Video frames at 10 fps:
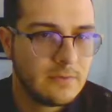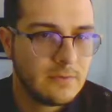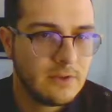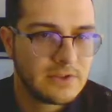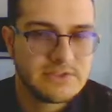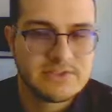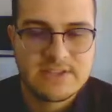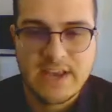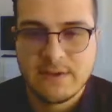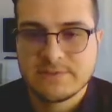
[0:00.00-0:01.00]
Looks the
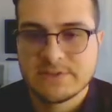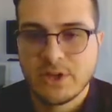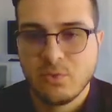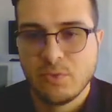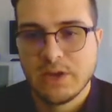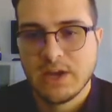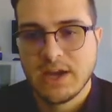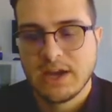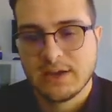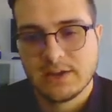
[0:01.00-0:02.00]
same, so
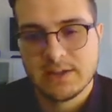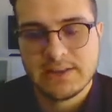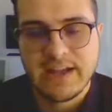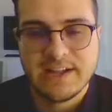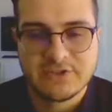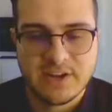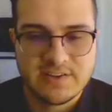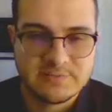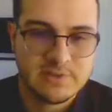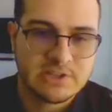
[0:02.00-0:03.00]
when clients or
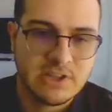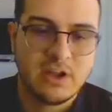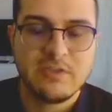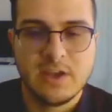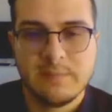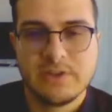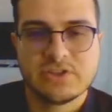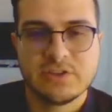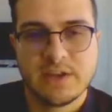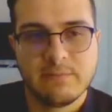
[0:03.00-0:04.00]
customers click on the image
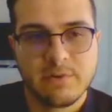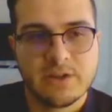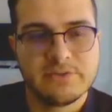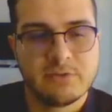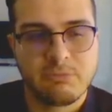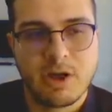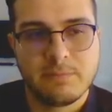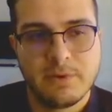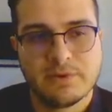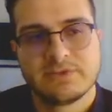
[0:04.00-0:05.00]
and they get brought to your blog
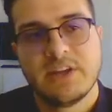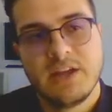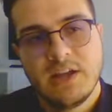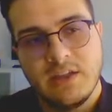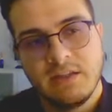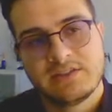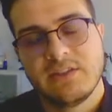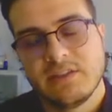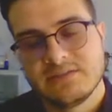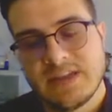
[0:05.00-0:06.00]
post, they see
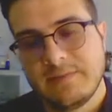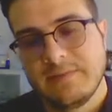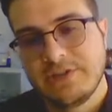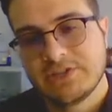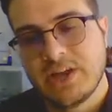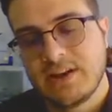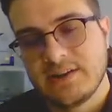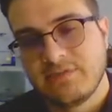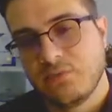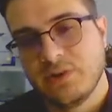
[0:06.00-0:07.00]
the same image and not a
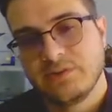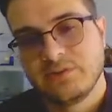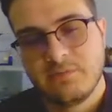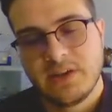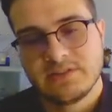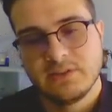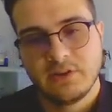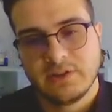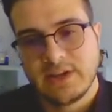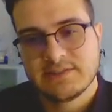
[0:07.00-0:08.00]
different one, so it makes it
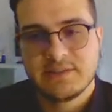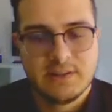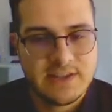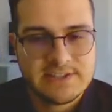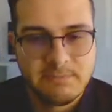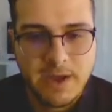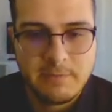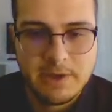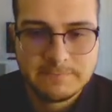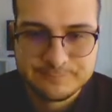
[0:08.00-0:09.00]
look like it's less
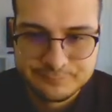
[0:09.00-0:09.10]
spammy.